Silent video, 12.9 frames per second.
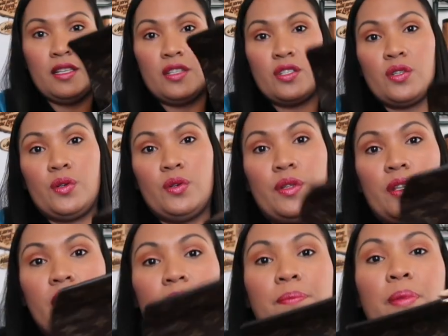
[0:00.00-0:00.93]
So
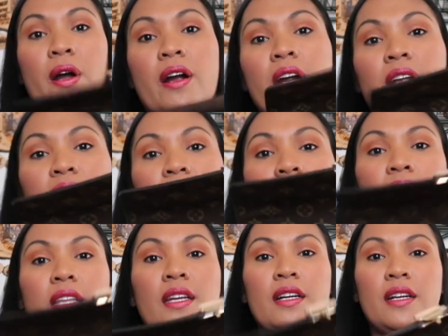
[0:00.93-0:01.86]
that part right
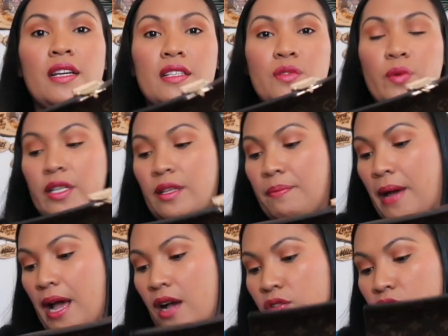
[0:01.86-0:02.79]
there is where the
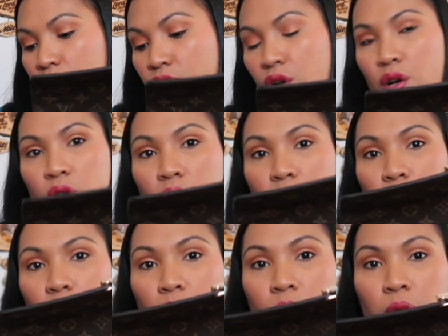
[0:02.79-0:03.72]
pouch
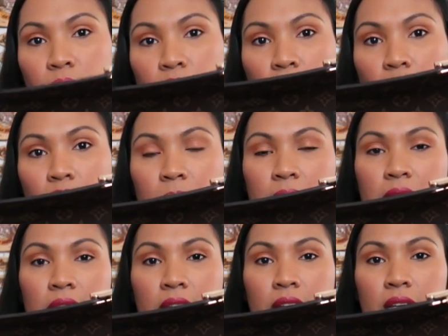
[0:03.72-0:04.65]
go with all
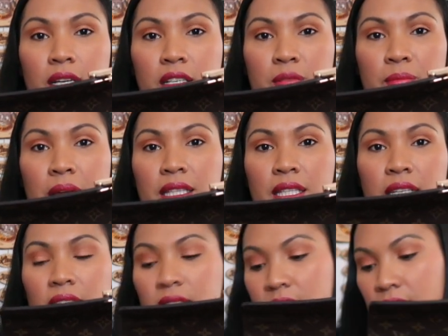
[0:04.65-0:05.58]
my
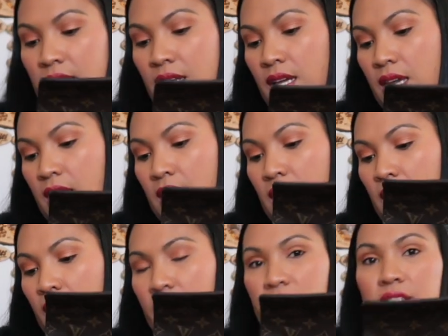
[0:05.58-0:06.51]
cosmetics
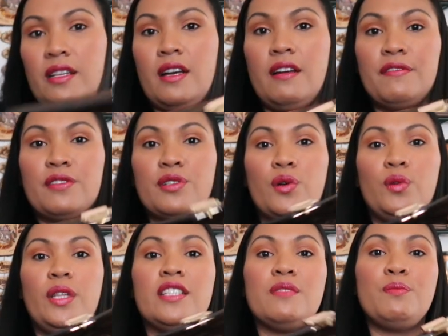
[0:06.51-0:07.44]
and stuff. So
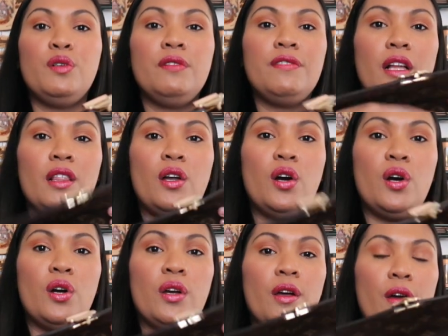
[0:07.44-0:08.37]
let's move
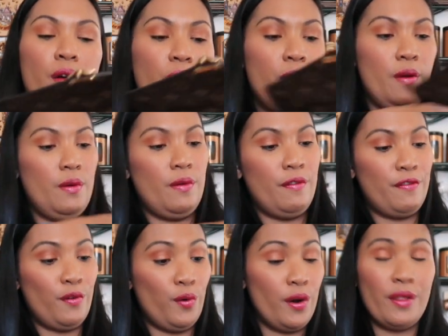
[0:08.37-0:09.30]
along
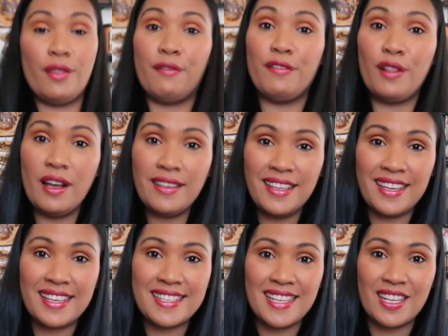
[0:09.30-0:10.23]
for the
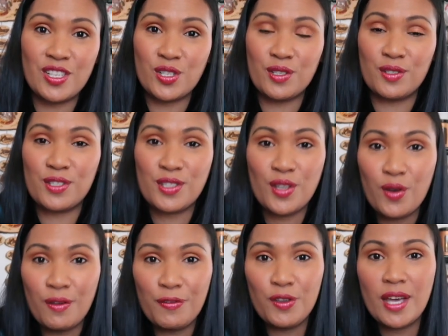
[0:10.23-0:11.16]
vlogging essentials. So
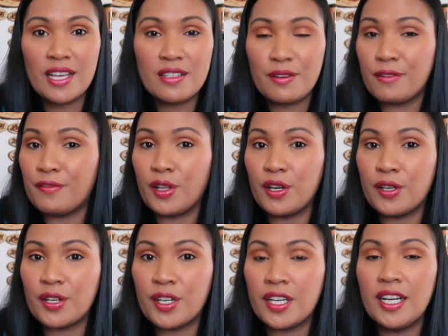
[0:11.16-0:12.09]
if you guys are a
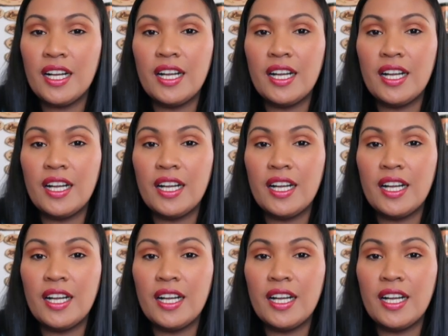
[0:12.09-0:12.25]
vlogger,